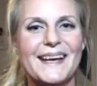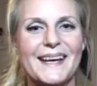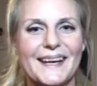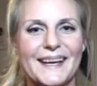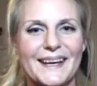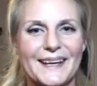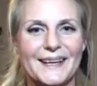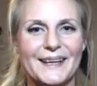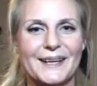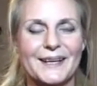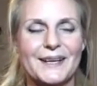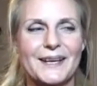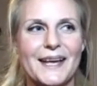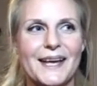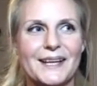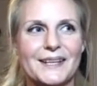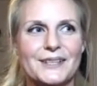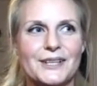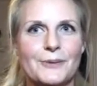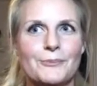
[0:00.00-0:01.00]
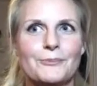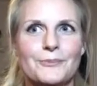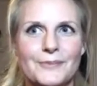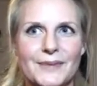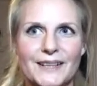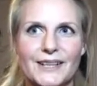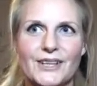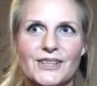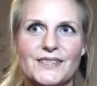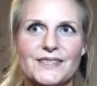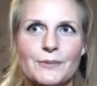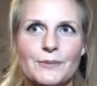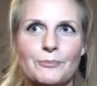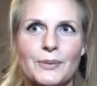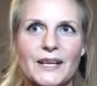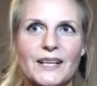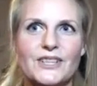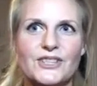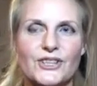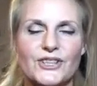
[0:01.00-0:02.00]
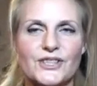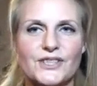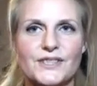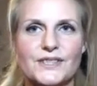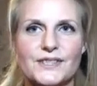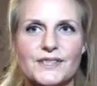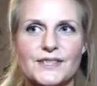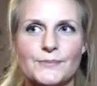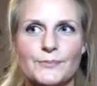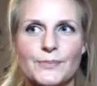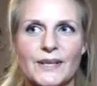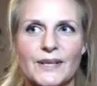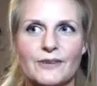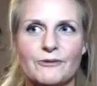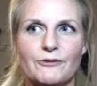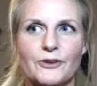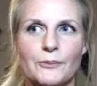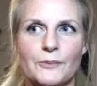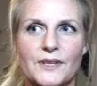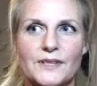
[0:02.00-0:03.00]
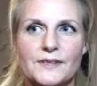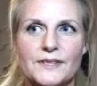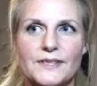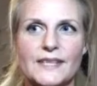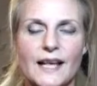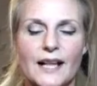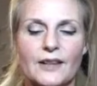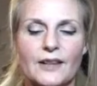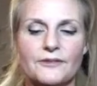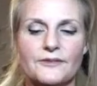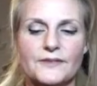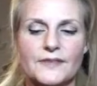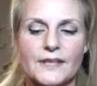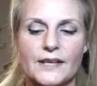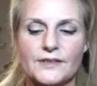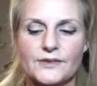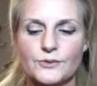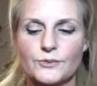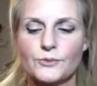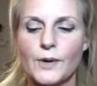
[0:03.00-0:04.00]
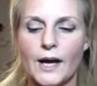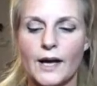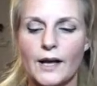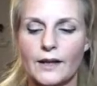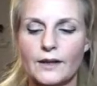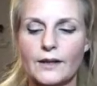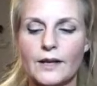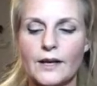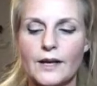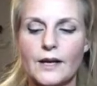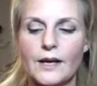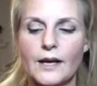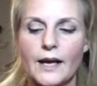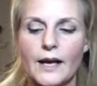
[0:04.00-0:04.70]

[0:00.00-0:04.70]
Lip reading: and because the pictures speak from themselves as well,